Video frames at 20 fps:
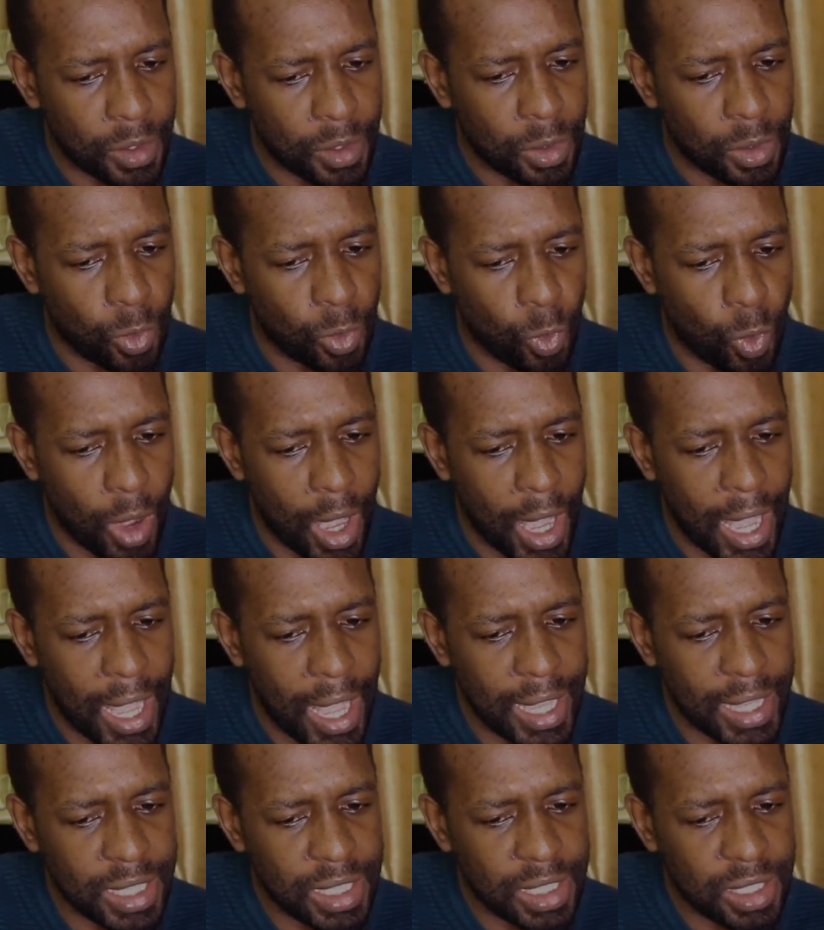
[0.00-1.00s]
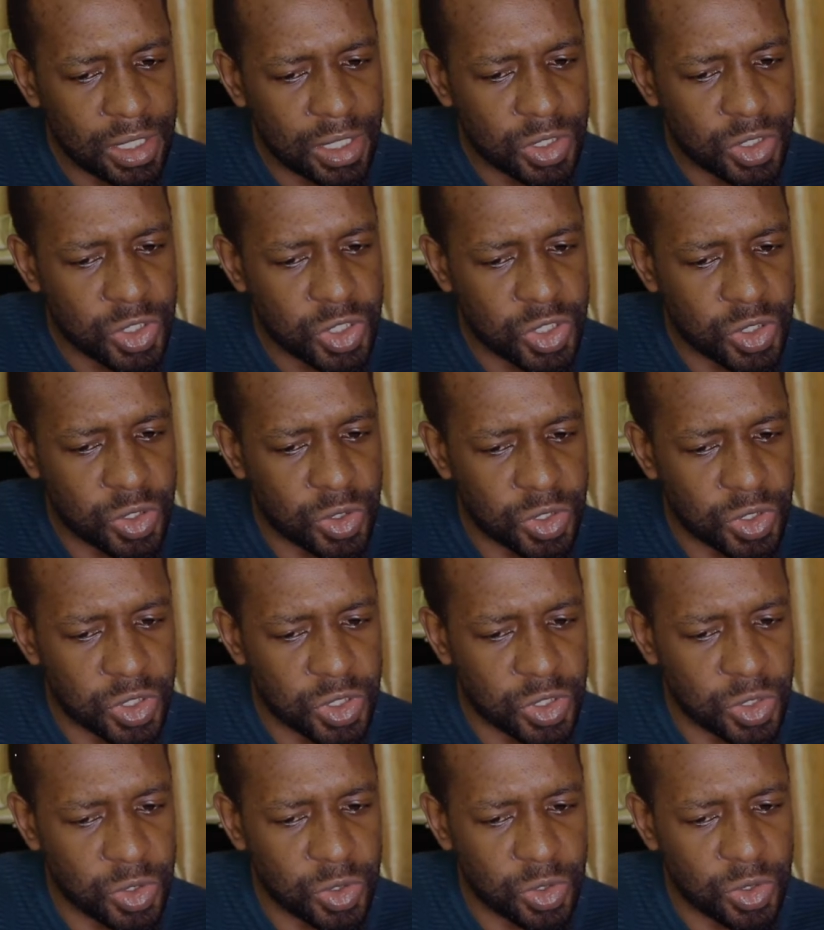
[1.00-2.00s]
Why should
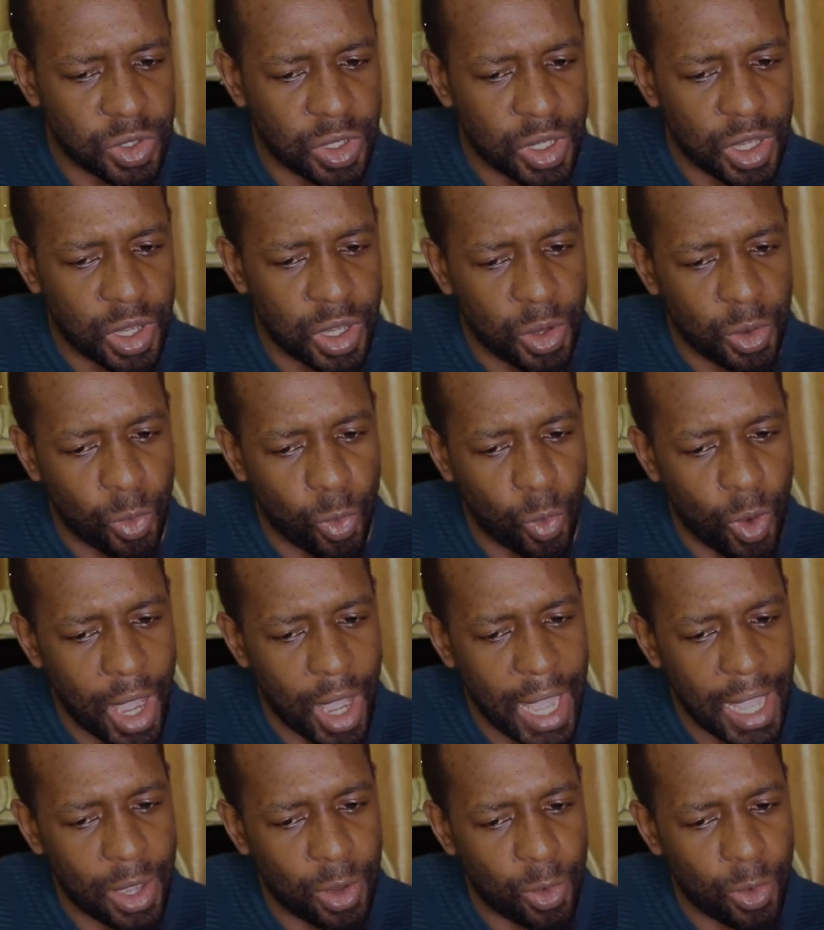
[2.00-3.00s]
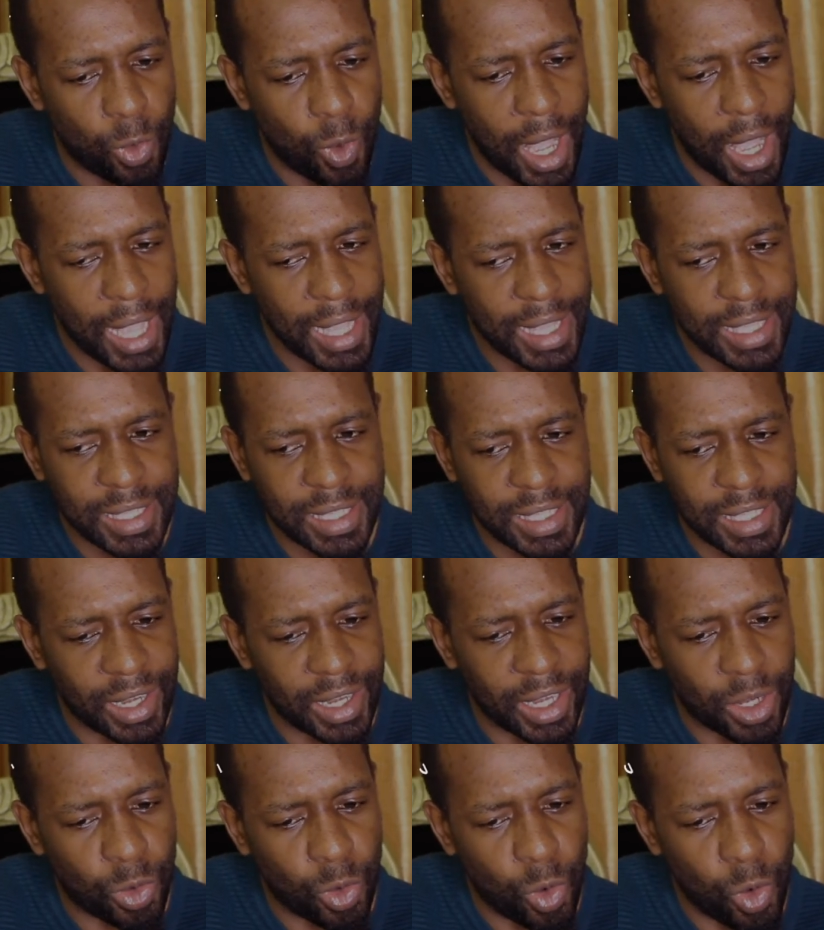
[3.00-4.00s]
you, why, why
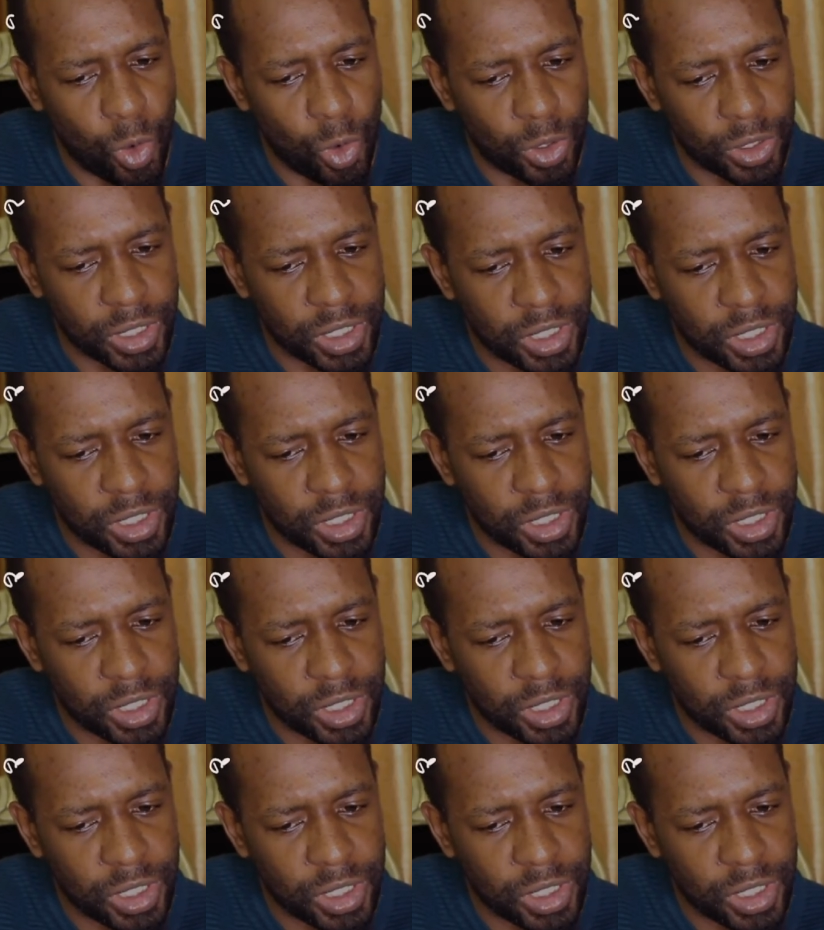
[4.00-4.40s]
record?